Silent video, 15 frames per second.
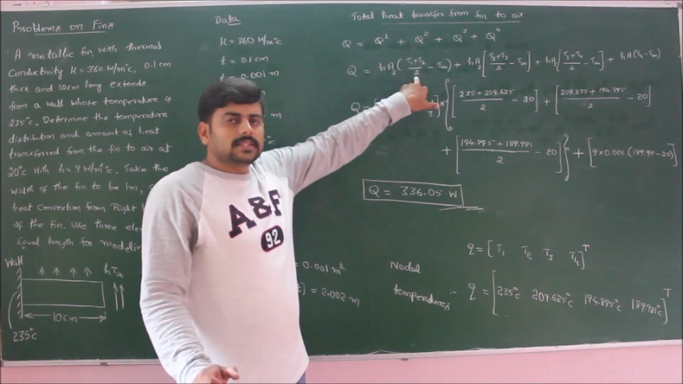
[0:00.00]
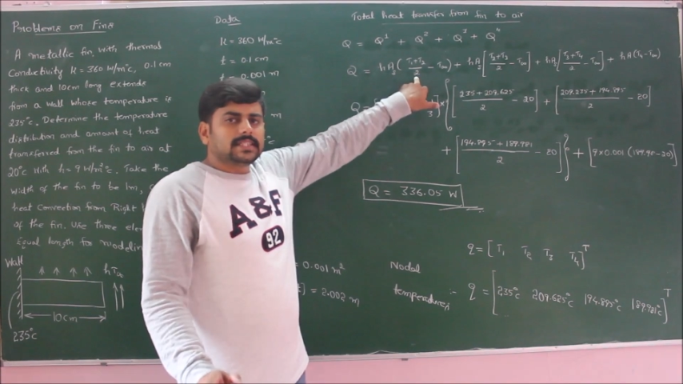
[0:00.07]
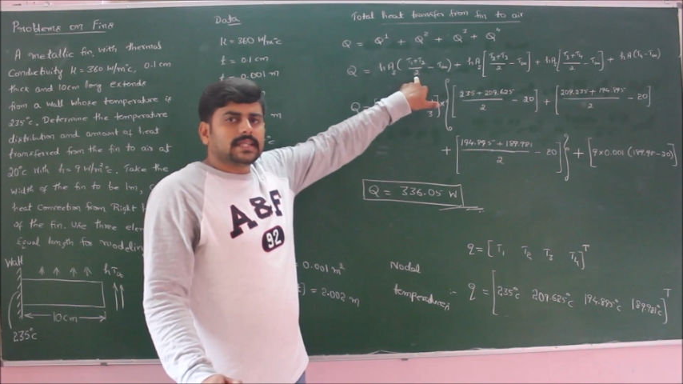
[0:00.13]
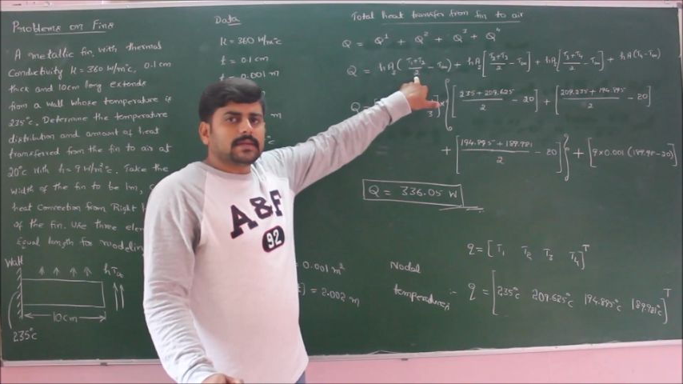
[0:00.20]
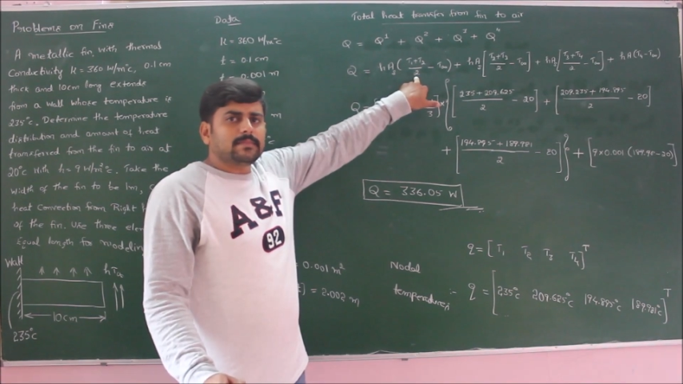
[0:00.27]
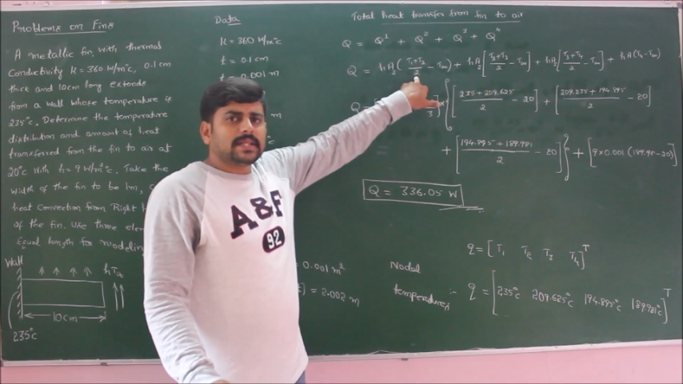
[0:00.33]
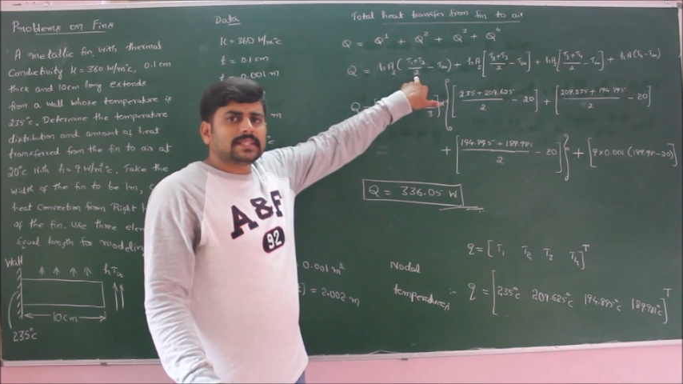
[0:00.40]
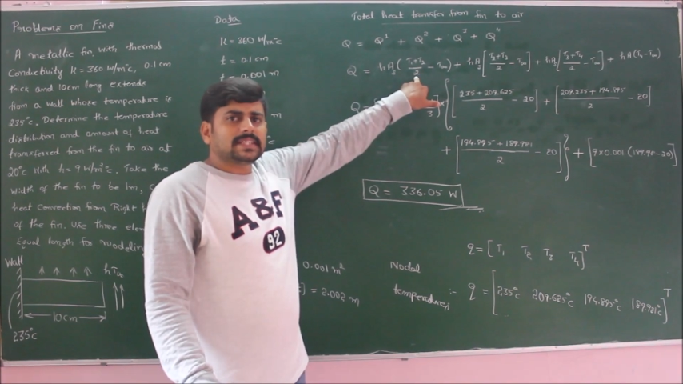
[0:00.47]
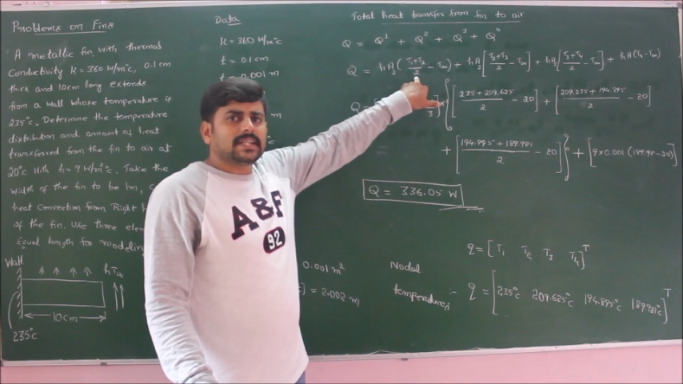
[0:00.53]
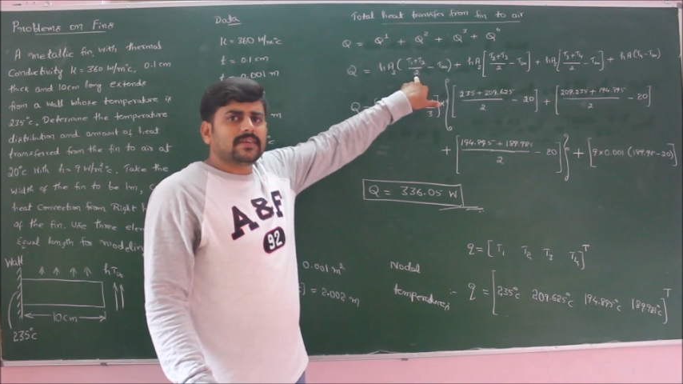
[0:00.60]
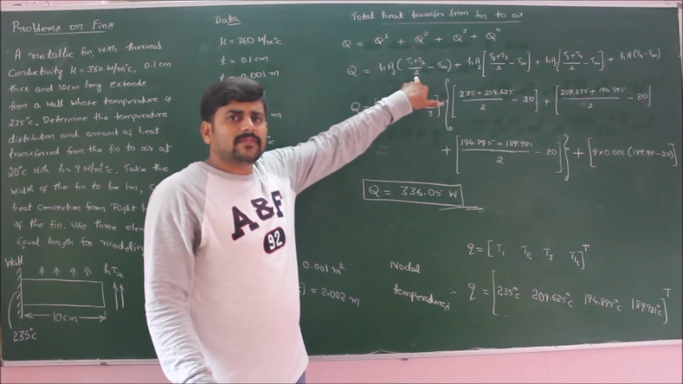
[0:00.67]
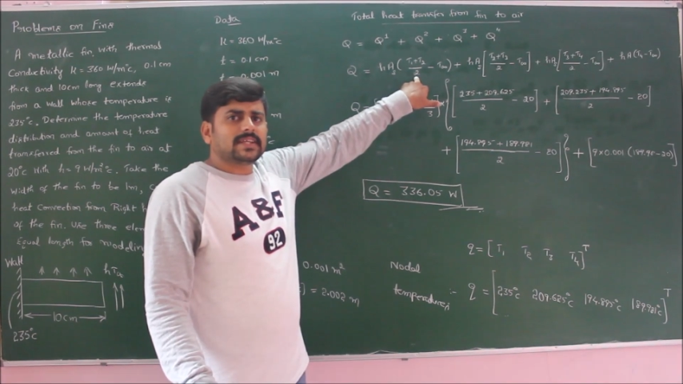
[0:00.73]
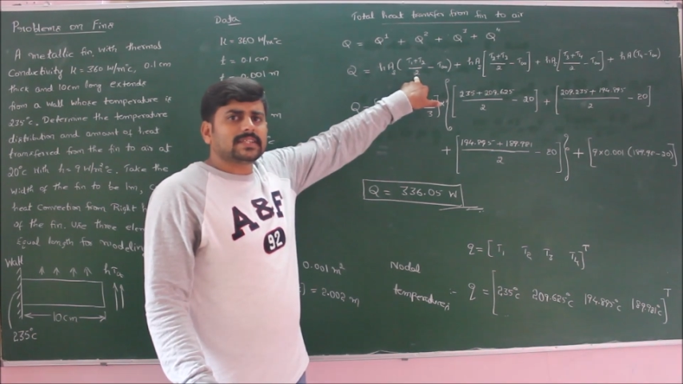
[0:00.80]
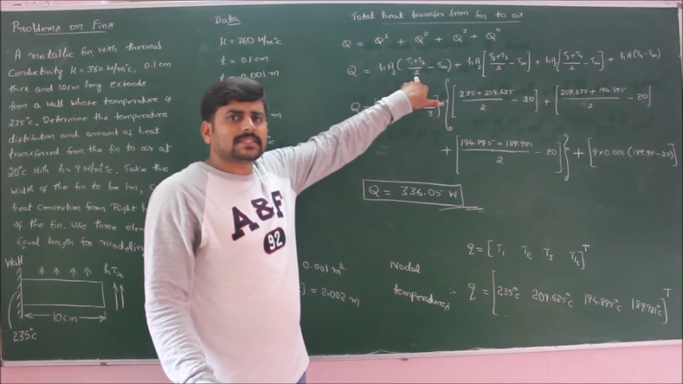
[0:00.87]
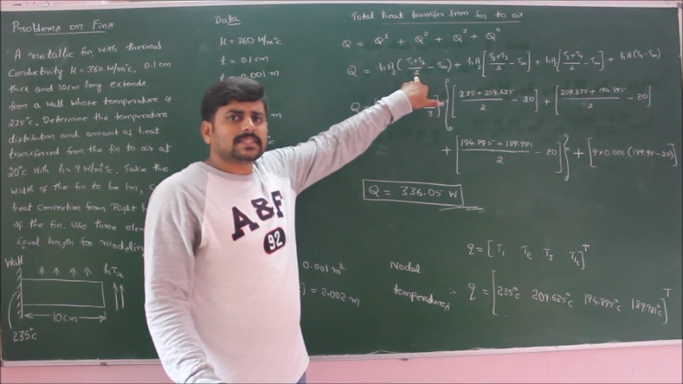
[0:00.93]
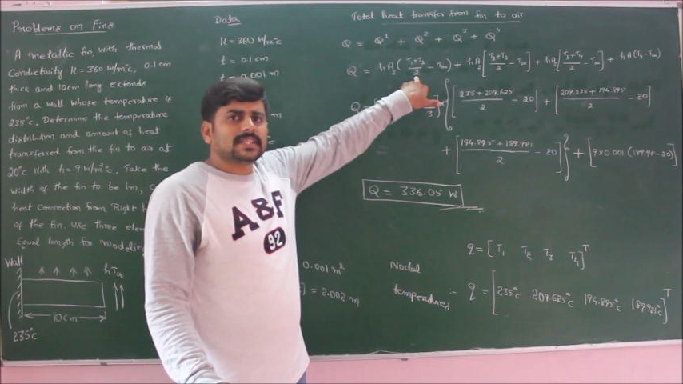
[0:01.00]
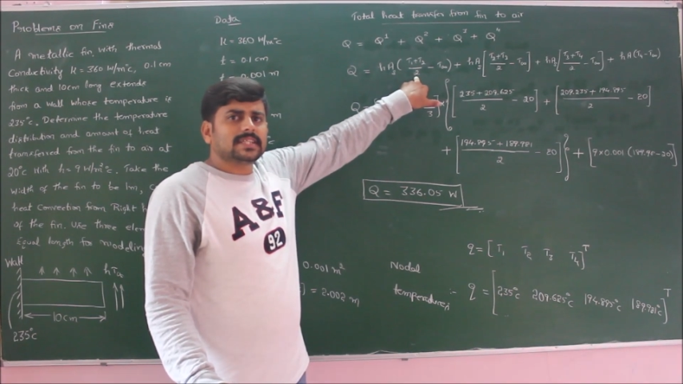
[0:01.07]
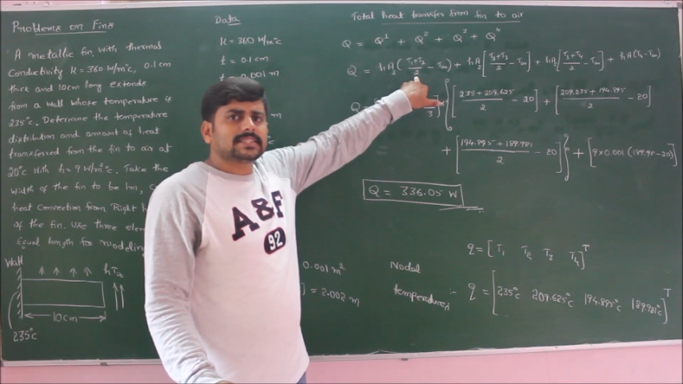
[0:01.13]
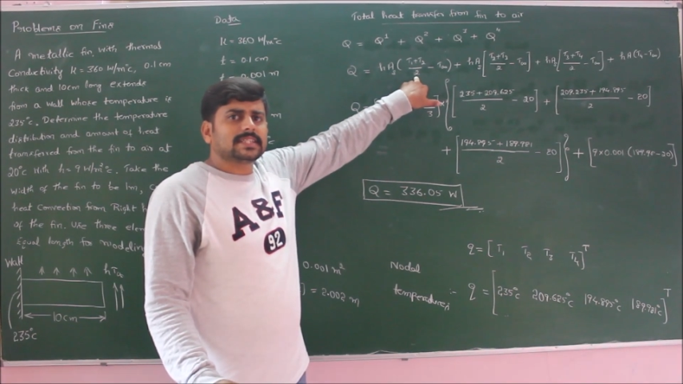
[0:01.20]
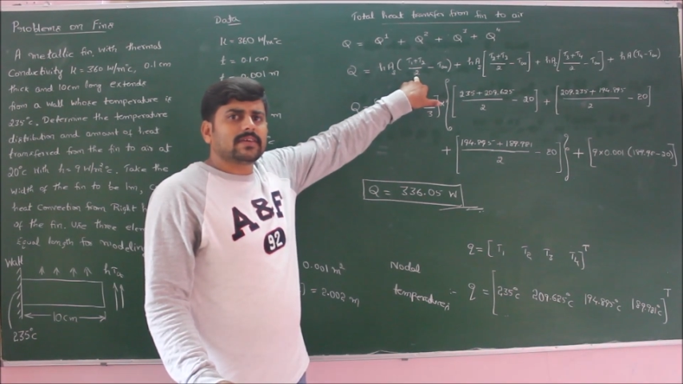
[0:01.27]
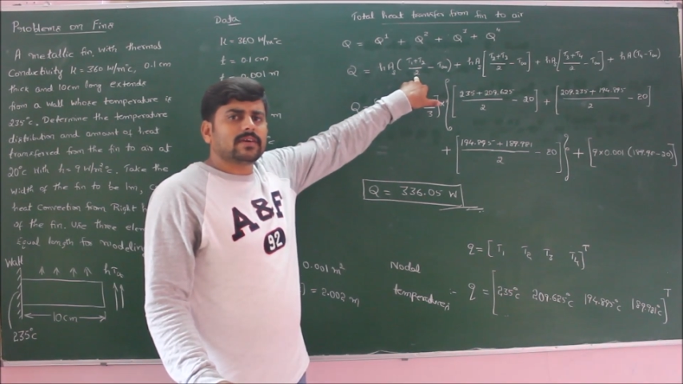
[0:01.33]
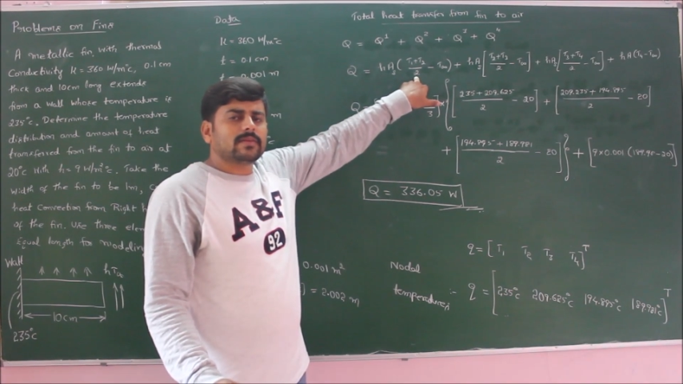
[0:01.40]
The temperature difference
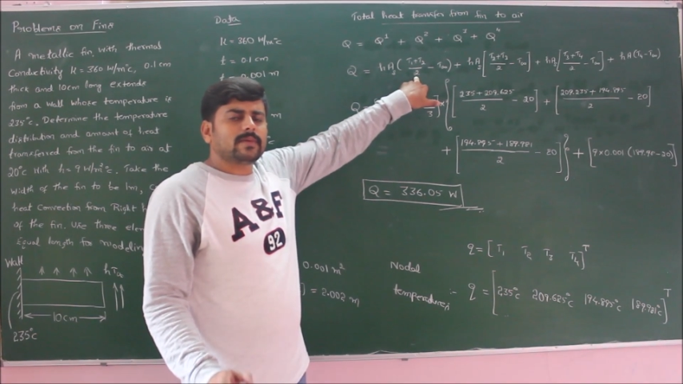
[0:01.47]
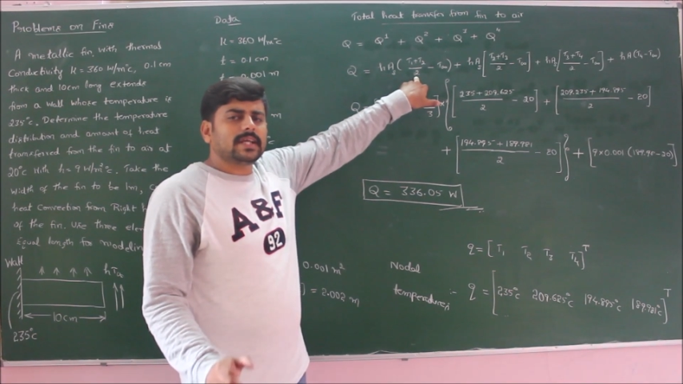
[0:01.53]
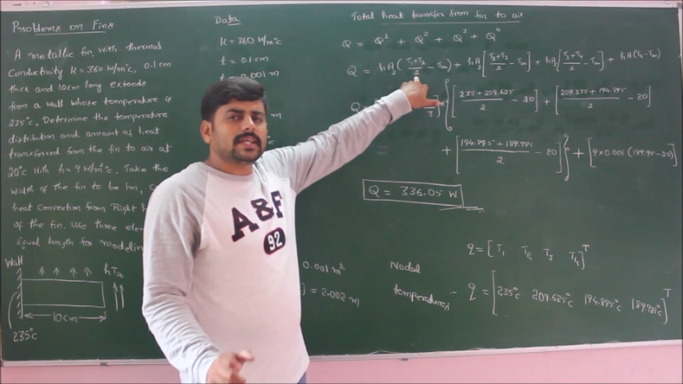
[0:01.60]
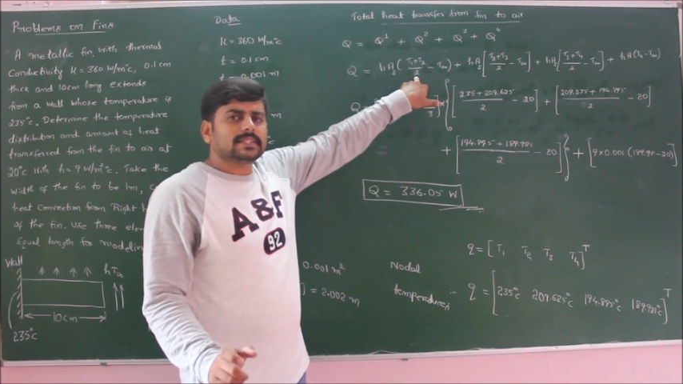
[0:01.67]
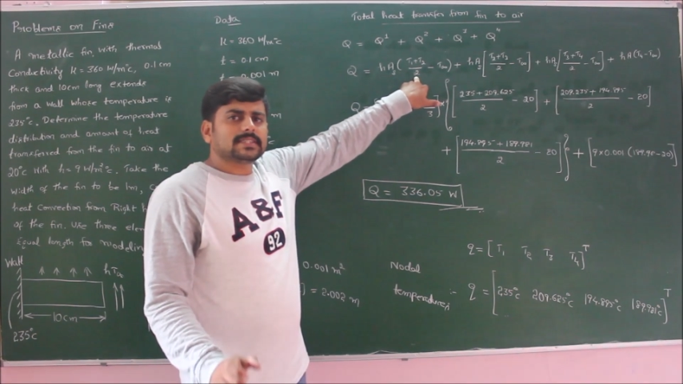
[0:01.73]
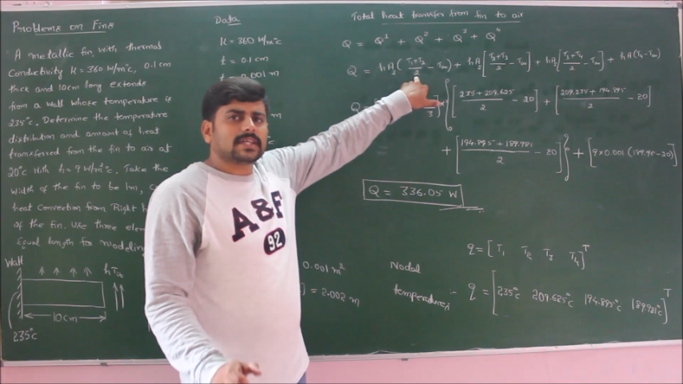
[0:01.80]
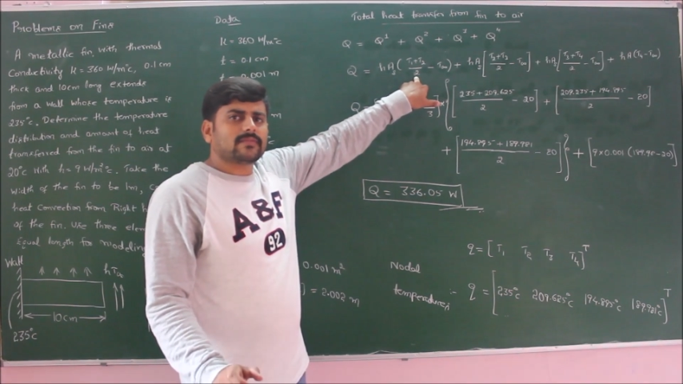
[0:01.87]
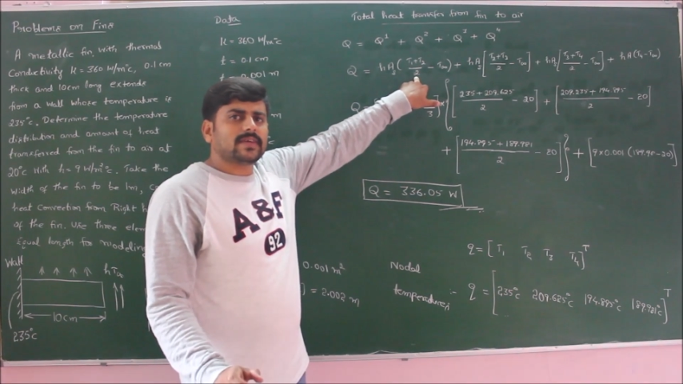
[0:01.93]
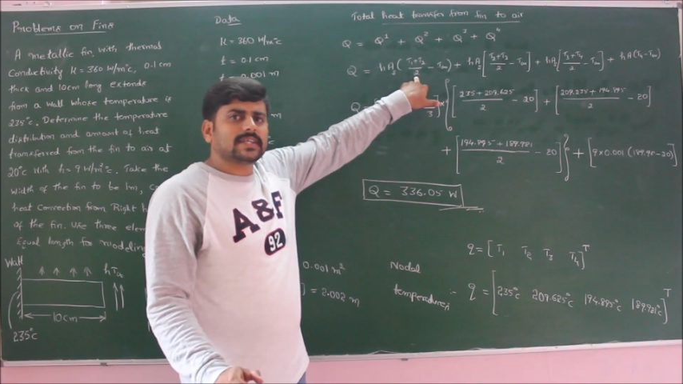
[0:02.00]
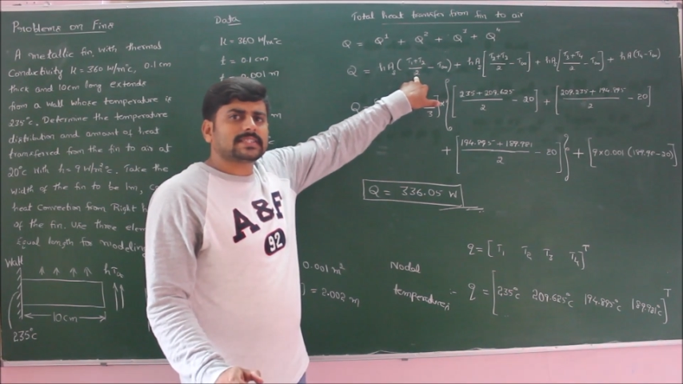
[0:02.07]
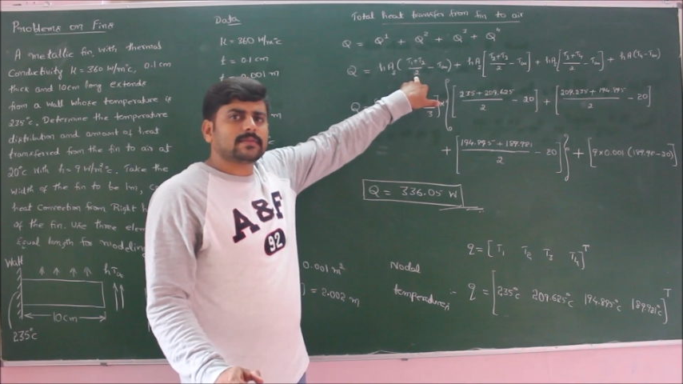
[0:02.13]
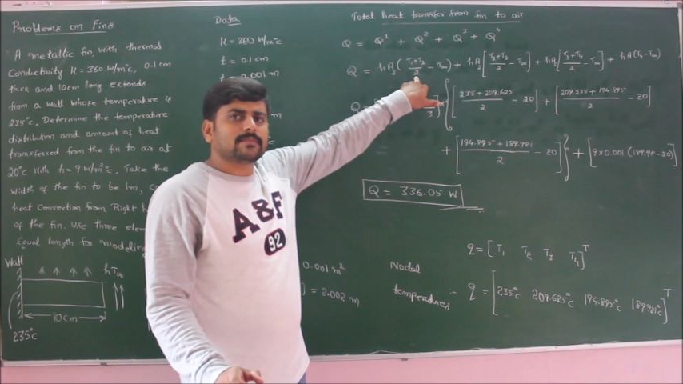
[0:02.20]
is given by surface